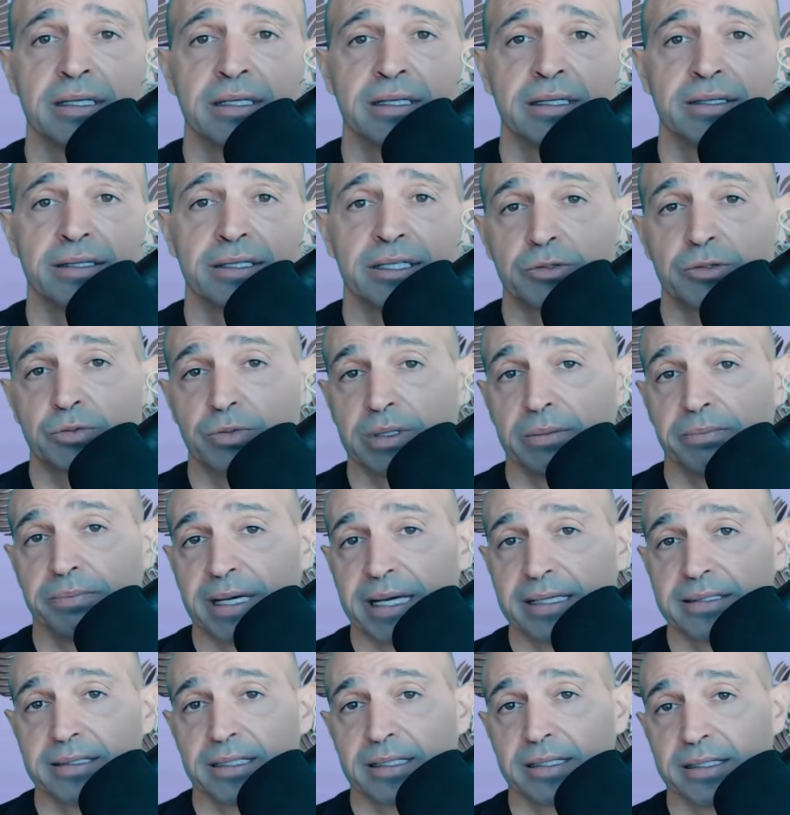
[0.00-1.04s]
This will
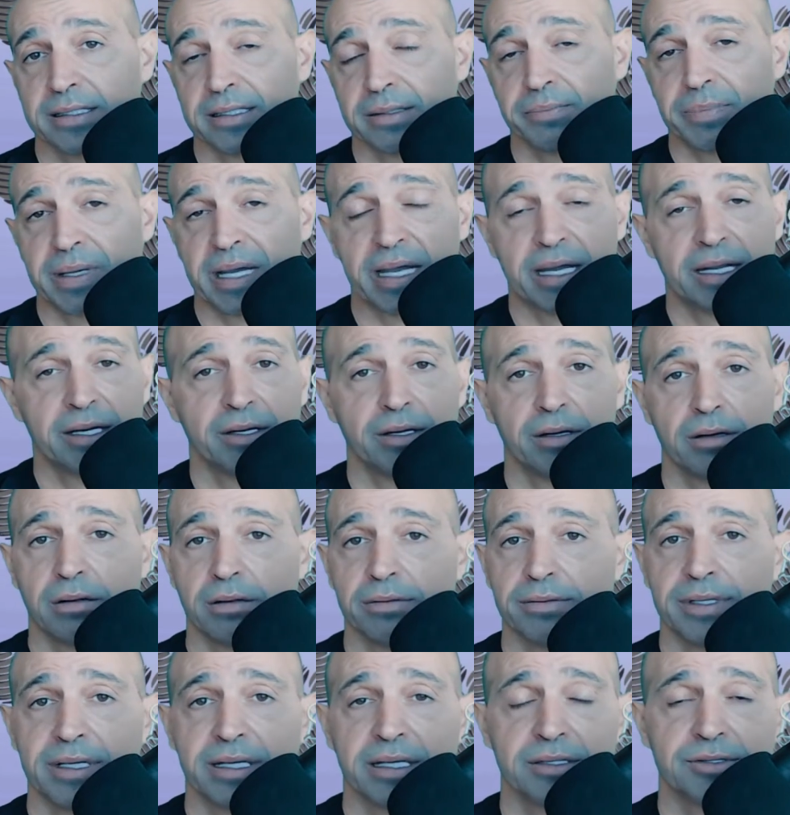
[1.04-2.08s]
basically depend on
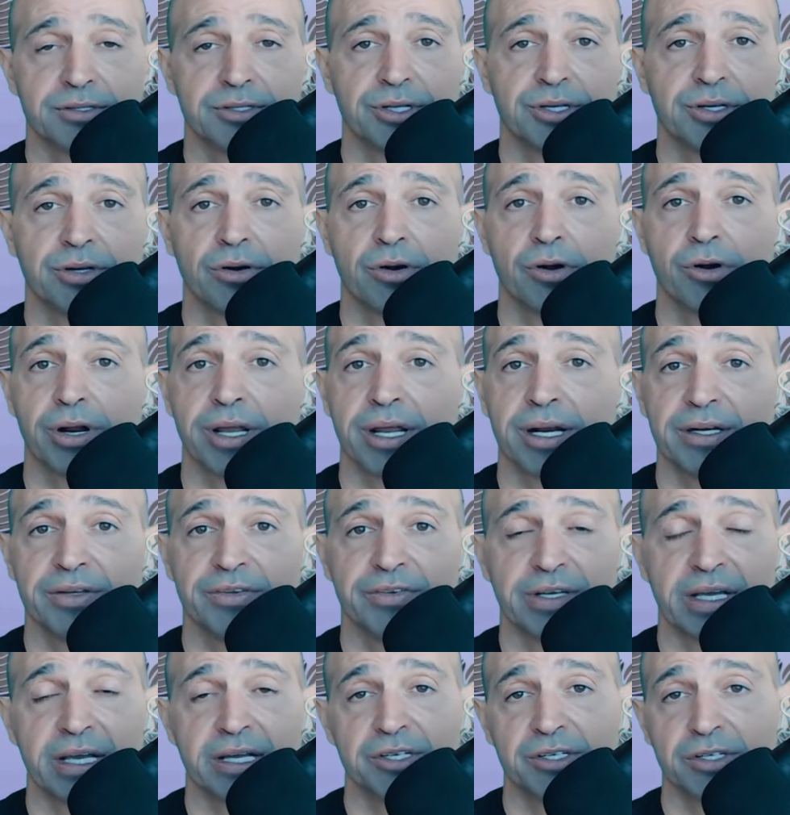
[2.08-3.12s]
the internal
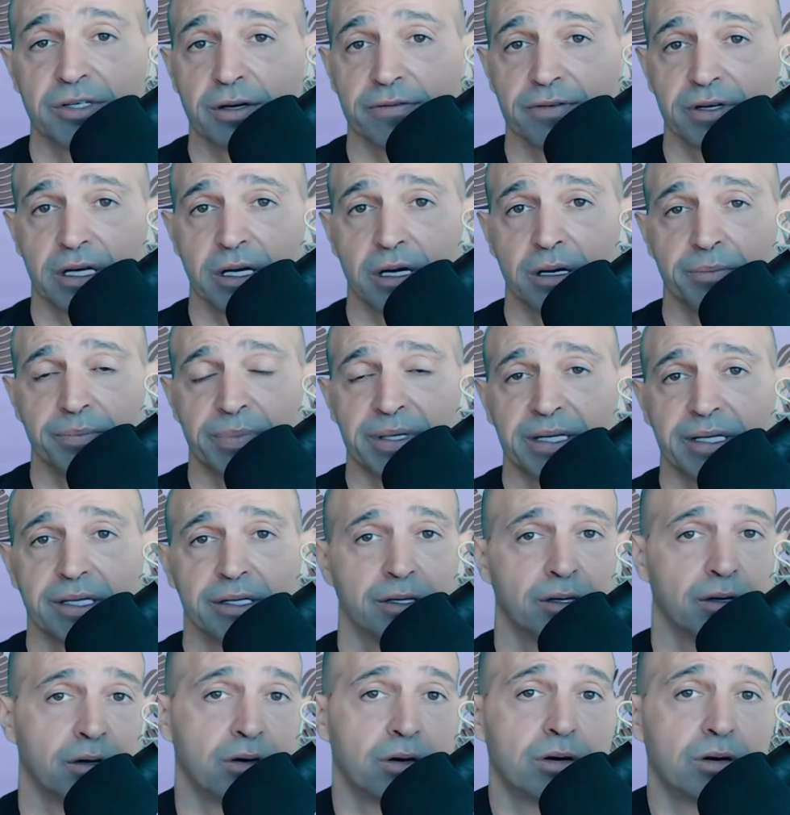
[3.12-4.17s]
organization of a company
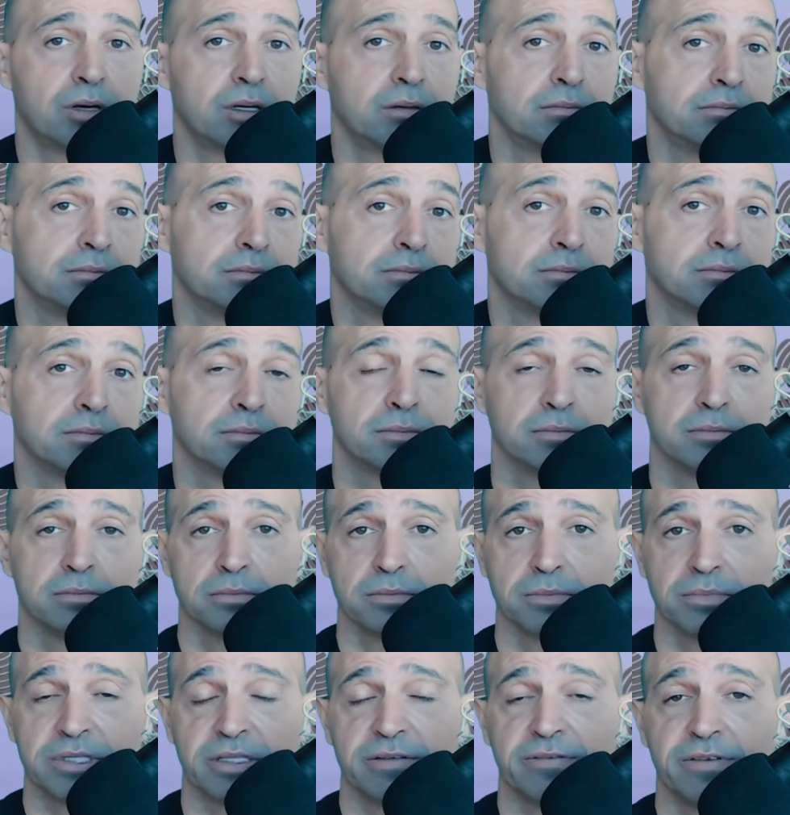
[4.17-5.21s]
or
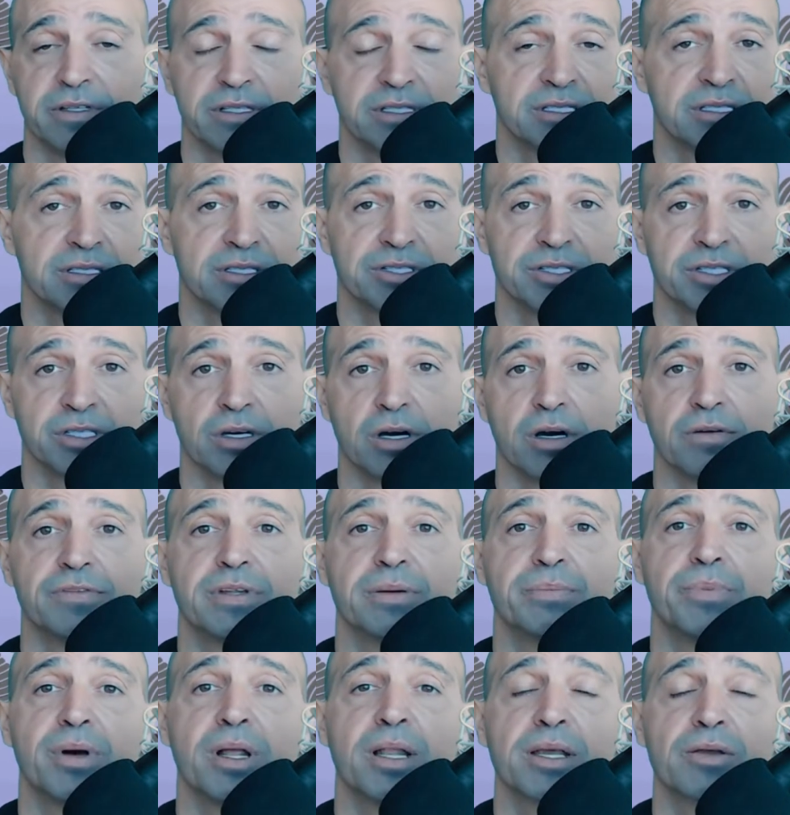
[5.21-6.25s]
the efficiency of the
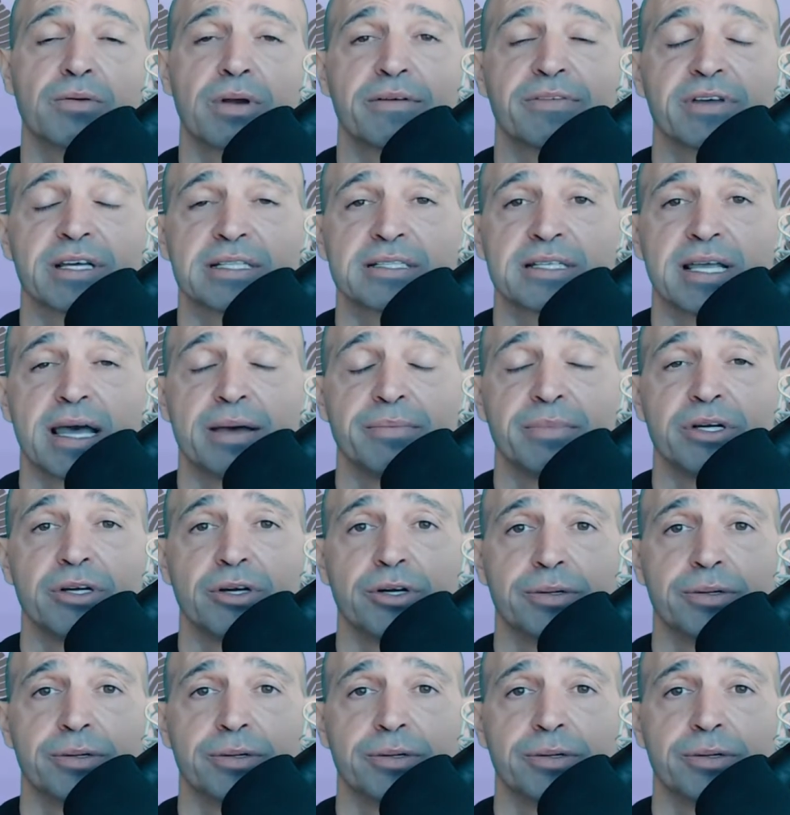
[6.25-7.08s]
polygraph examiner.